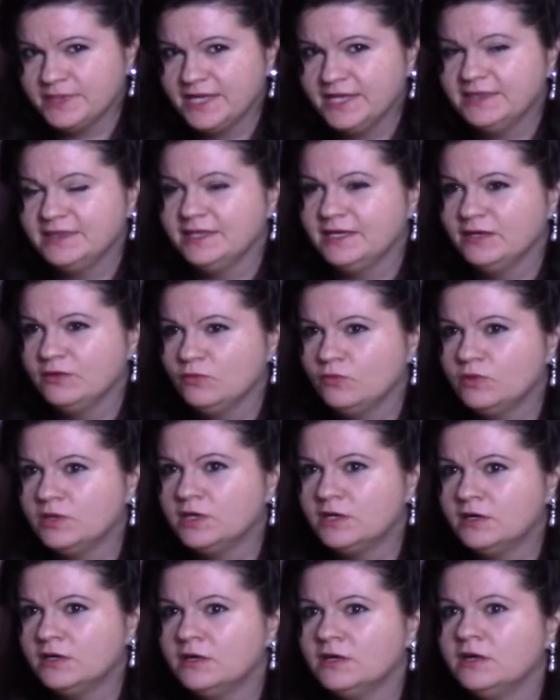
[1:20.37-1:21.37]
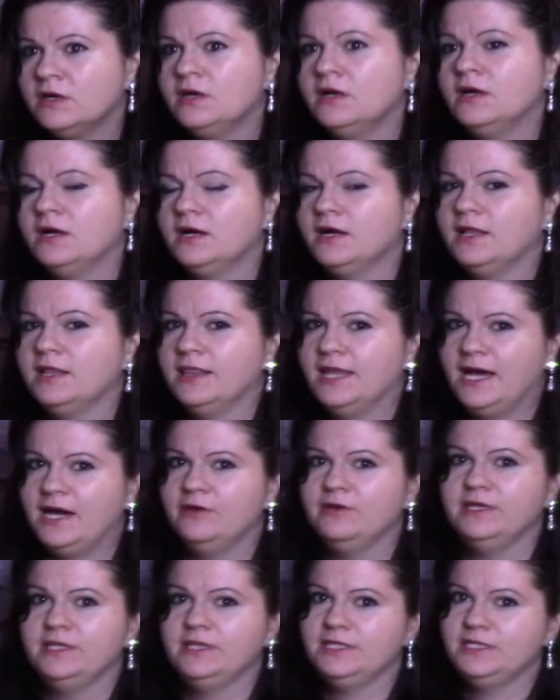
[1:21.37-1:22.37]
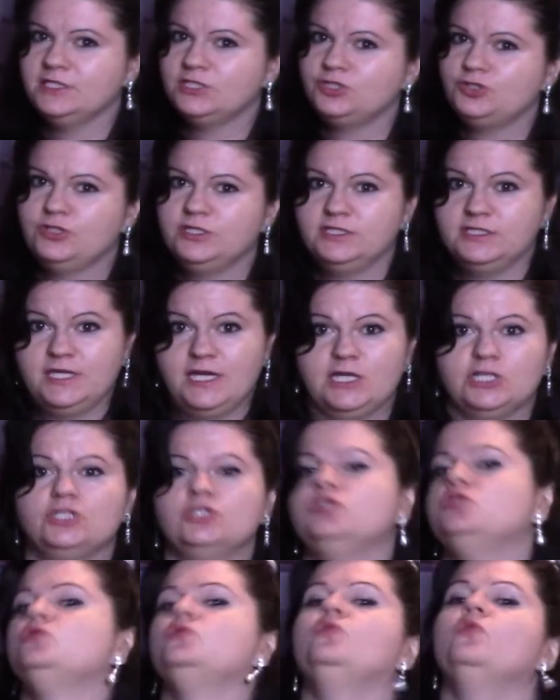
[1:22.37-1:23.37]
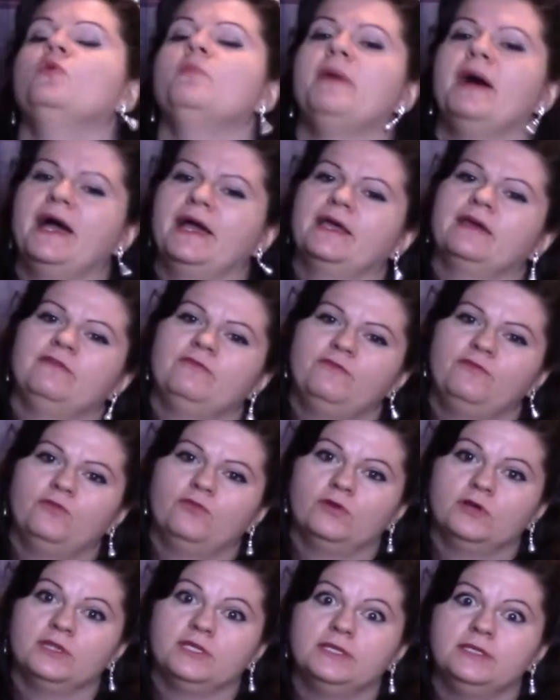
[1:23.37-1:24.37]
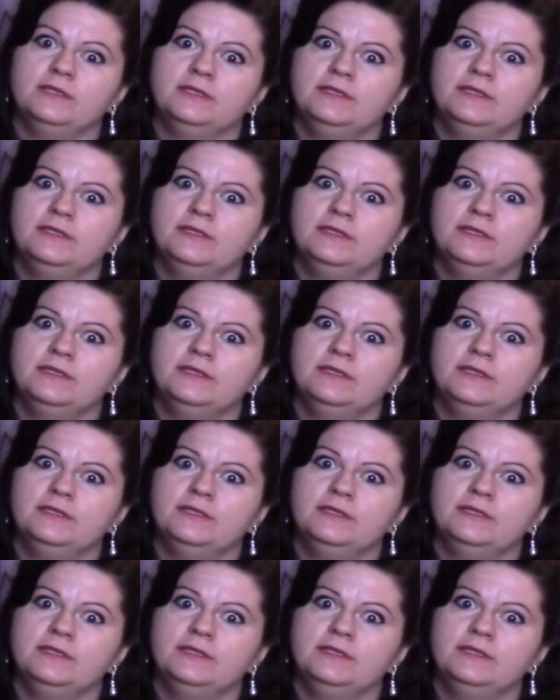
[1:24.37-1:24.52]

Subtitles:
and they were allowing these transactions to go back and forth.